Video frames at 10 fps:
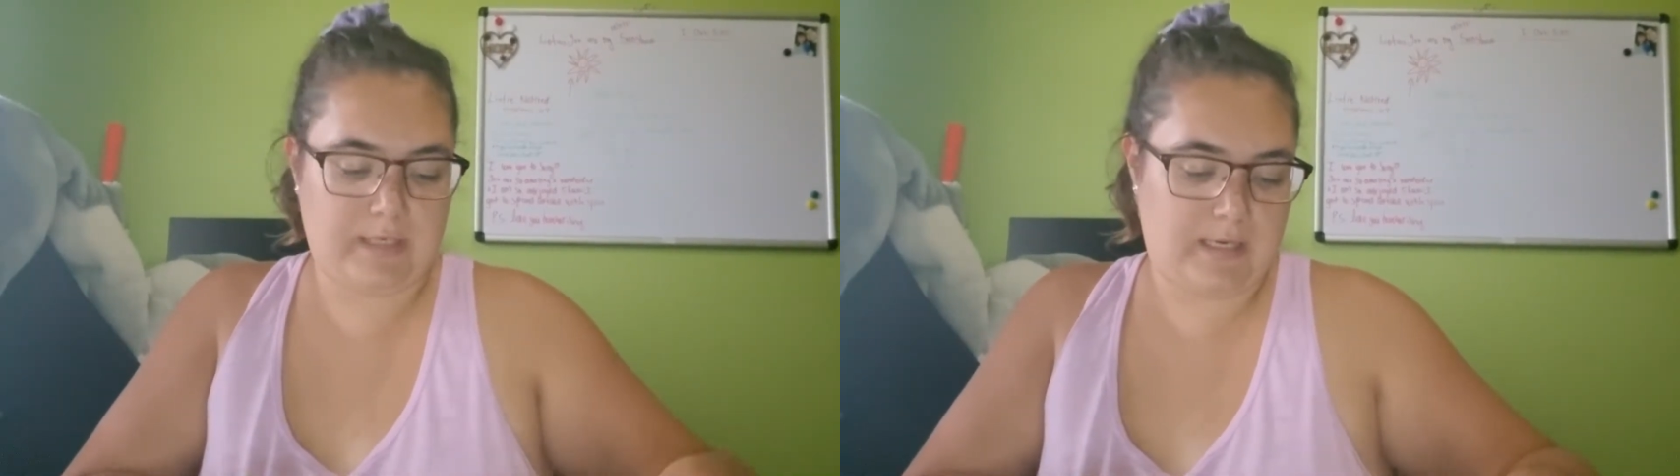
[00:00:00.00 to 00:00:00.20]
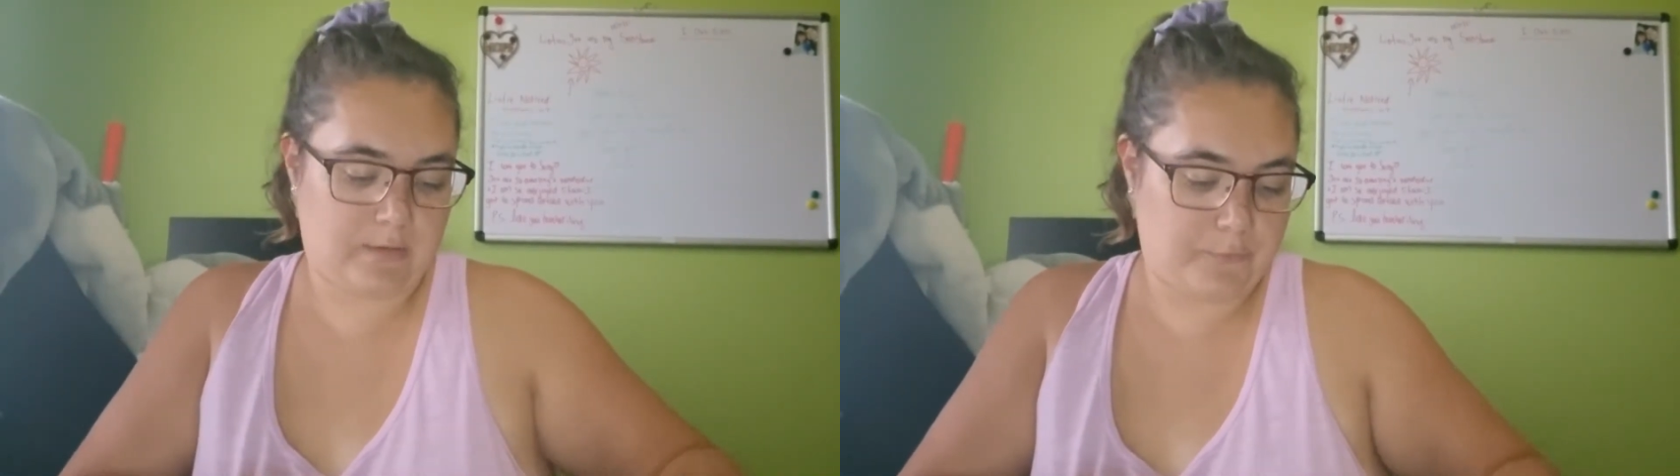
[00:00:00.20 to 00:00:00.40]

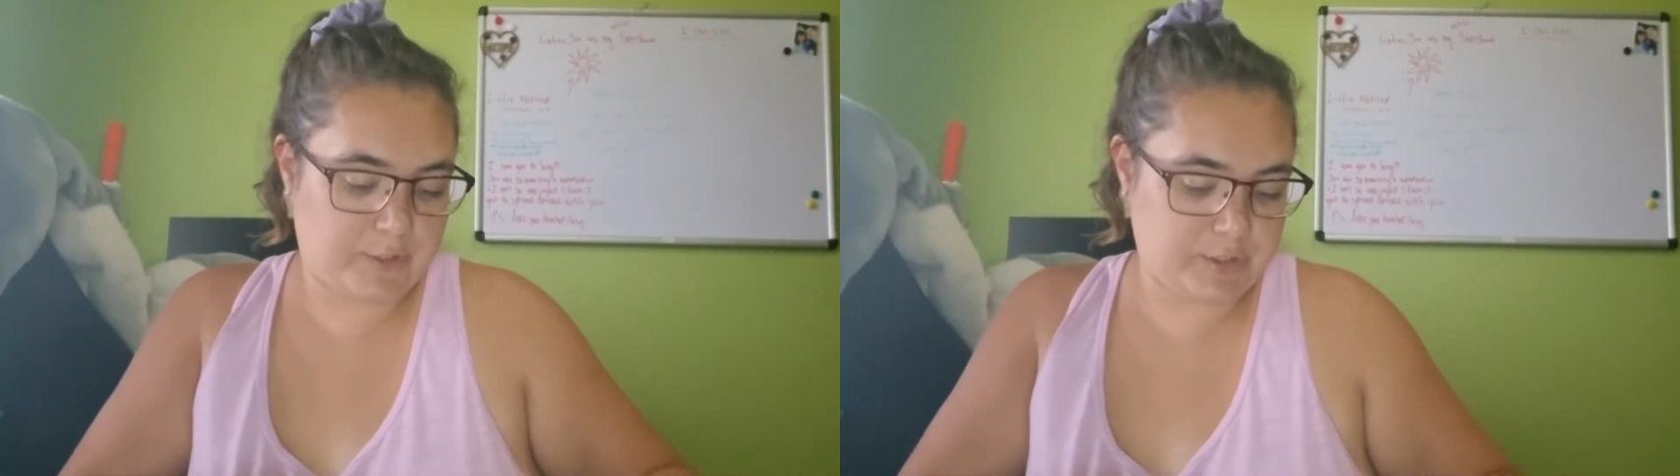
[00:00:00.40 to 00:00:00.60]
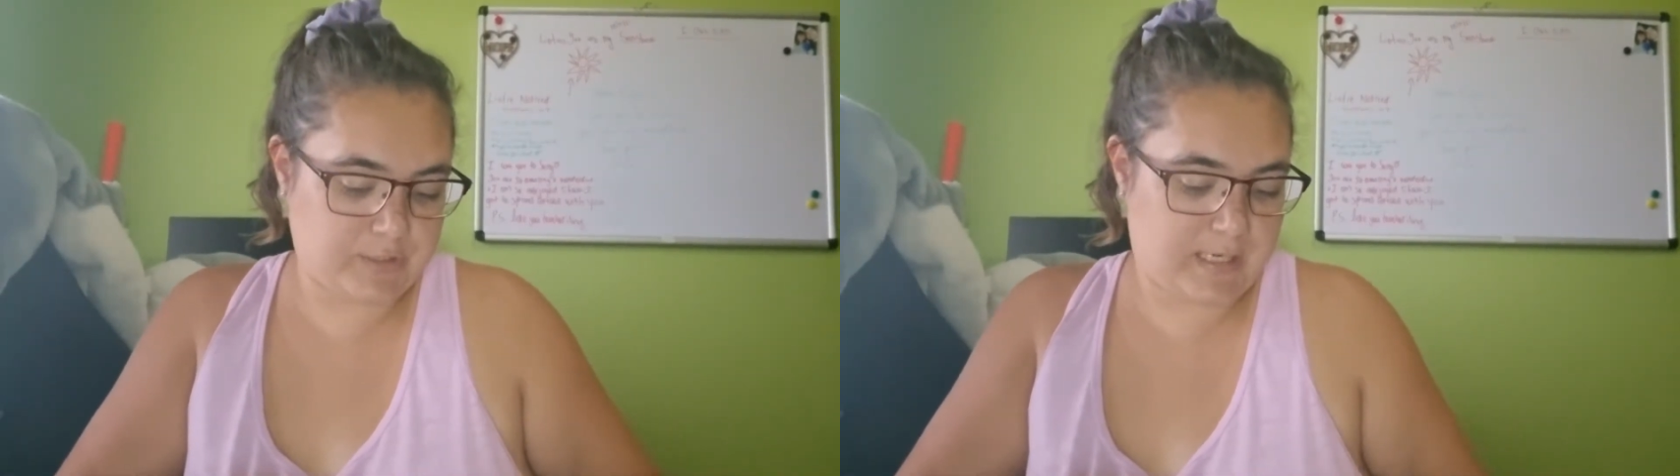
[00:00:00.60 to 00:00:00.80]
and I
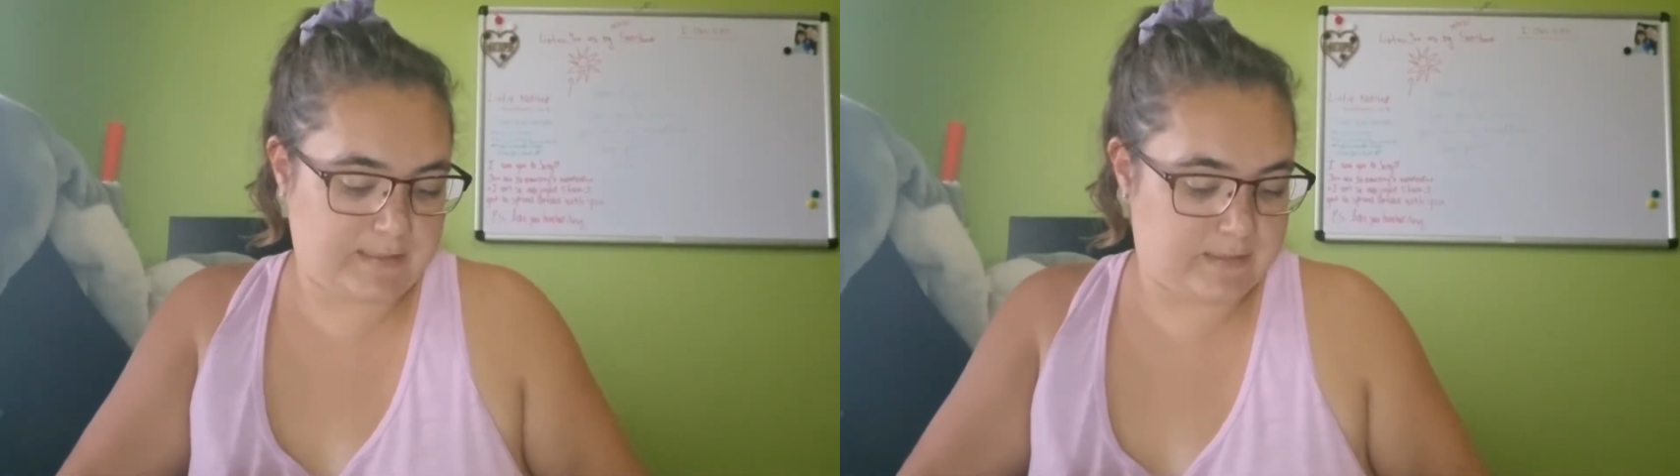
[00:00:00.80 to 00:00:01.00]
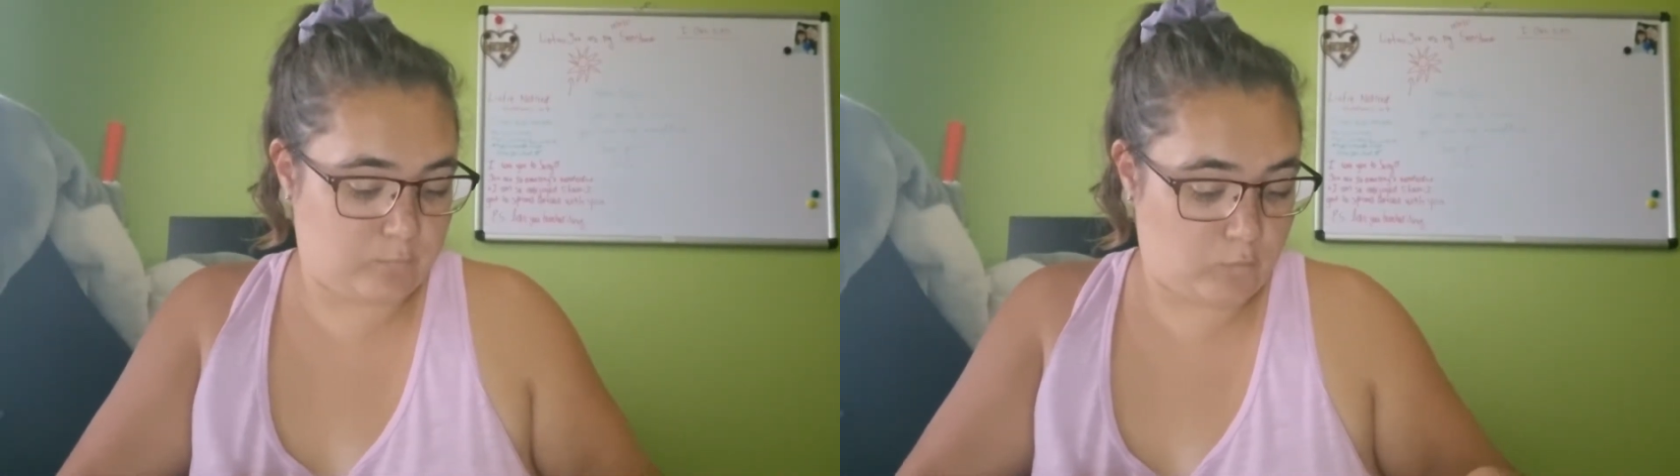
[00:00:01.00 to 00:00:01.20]
wish I
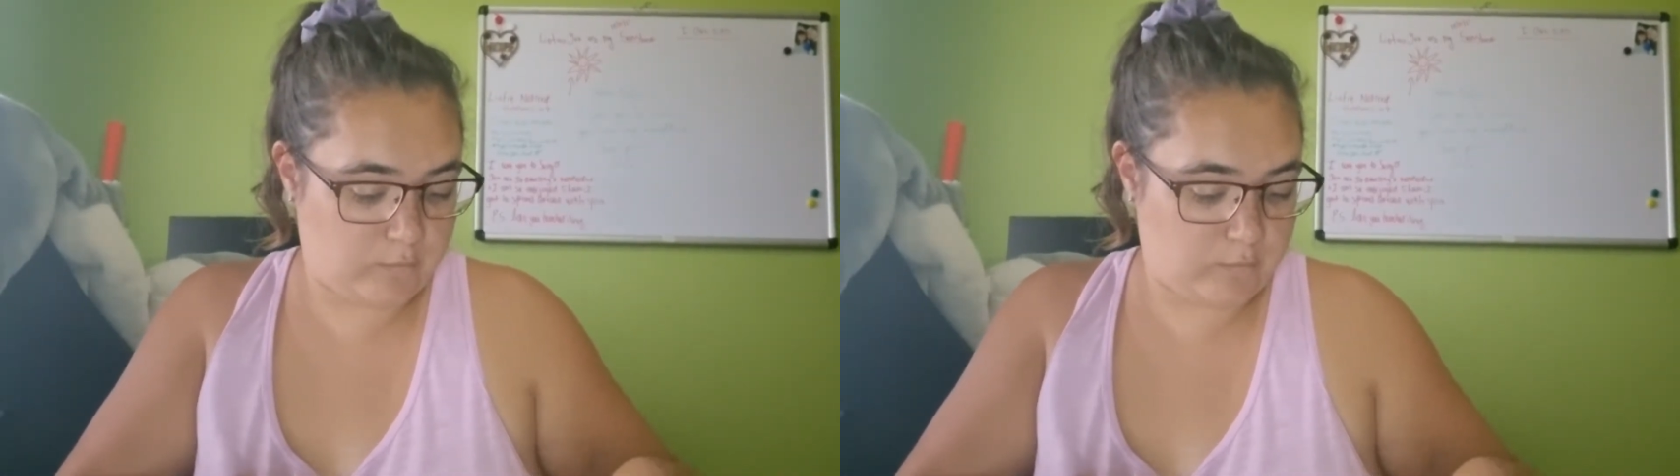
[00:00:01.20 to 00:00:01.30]
did more of